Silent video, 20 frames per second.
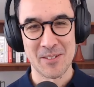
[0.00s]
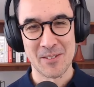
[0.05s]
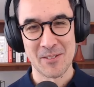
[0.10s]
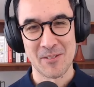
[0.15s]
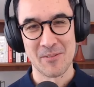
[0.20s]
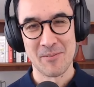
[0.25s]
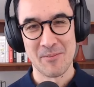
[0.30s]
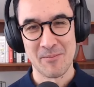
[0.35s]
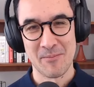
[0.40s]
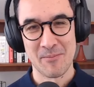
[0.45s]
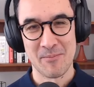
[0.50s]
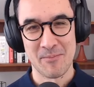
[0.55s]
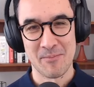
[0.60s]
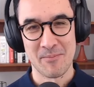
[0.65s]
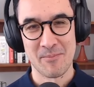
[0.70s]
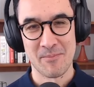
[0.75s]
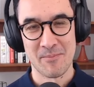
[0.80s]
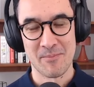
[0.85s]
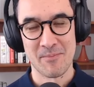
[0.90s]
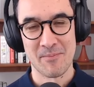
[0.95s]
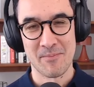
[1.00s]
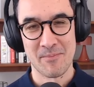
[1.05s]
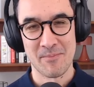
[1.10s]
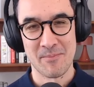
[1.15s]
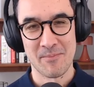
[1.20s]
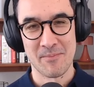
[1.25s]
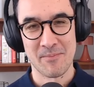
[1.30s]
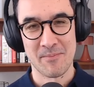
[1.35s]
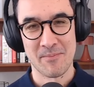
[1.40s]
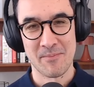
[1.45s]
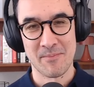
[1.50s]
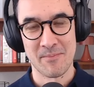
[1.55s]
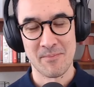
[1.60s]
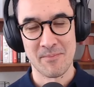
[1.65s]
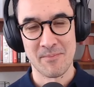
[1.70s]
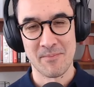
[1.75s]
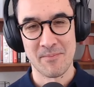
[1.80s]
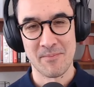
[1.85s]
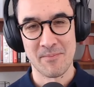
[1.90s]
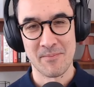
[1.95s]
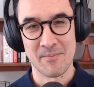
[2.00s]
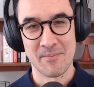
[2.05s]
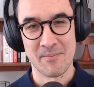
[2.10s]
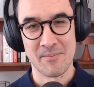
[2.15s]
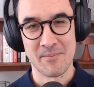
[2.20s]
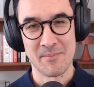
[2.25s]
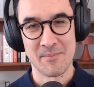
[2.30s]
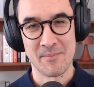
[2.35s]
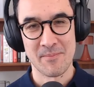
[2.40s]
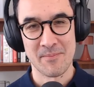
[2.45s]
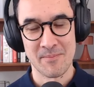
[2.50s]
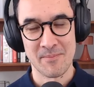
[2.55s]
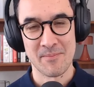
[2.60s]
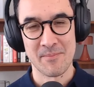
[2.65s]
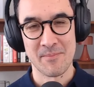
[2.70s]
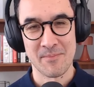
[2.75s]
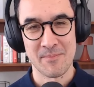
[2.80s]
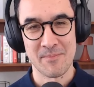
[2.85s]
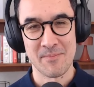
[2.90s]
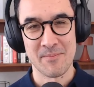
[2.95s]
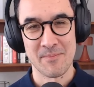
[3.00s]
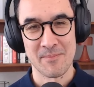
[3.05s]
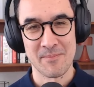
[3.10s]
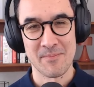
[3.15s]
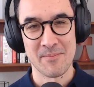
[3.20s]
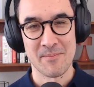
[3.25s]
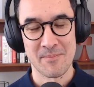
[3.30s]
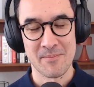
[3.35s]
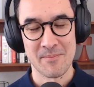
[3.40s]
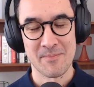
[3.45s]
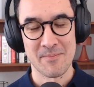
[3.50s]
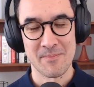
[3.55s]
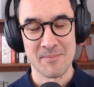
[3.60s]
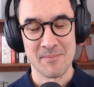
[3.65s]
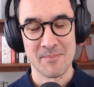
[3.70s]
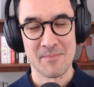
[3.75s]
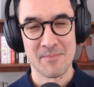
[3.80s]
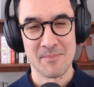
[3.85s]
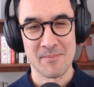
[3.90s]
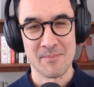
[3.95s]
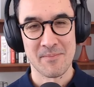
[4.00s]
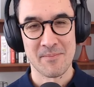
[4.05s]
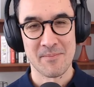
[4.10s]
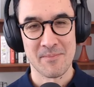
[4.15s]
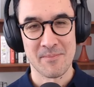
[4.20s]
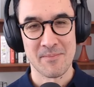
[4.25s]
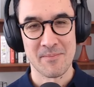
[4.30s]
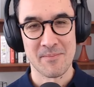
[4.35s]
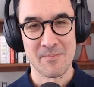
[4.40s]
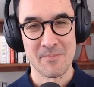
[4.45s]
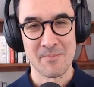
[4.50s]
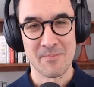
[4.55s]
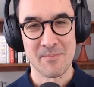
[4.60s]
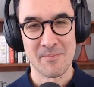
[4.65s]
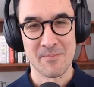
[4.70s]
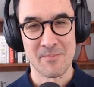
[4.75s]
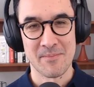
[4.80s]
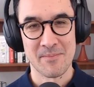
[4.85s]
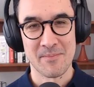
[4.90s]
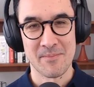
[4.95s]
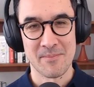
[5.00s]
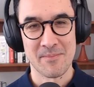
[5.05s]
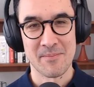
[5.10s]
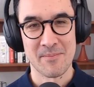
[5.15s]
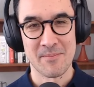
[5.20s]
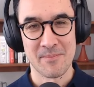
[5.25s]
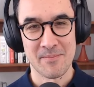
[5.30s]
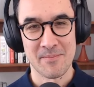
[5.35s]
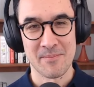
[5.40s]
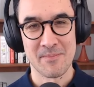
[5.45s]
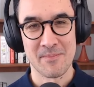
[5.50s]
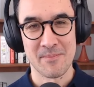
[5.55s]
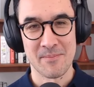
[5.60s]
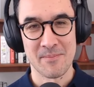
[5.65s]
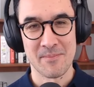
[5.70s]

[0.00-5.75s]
The person shown says nothing.